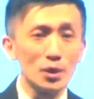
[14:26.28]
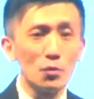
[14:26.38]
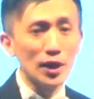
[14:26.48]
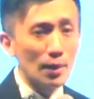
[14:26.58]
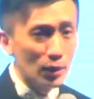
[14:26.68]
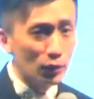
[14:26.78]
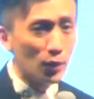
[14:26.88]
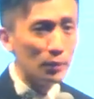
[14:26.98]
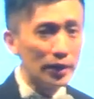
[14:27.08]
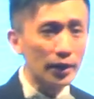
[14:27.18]
someone come and look
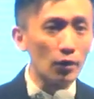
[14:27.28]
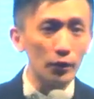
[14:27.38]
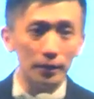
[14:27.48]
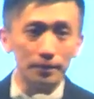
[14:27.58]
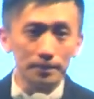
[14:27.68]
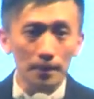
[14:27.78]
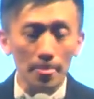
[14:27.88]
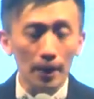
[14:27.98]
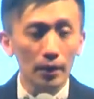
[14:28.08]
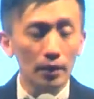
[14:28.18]
for me. Kelvin,